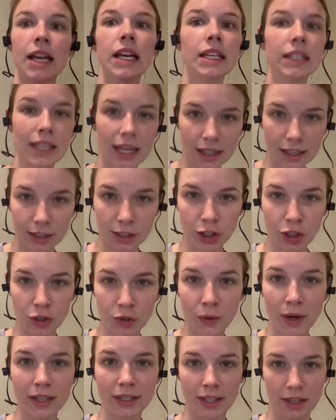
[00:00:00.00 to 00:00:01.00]
yell at
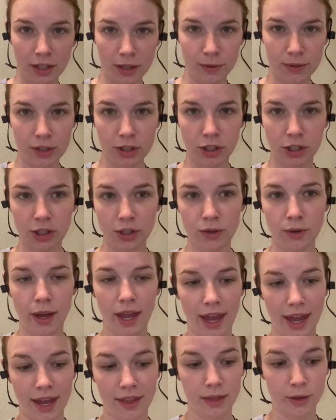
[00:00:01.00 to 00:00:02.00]
you and tell you what to do
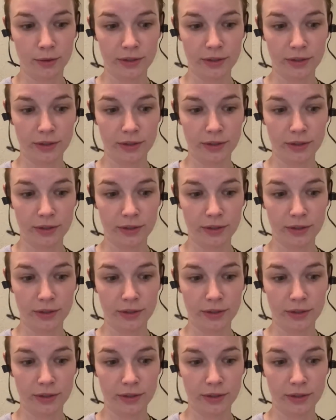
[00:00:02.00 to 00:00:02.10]
and the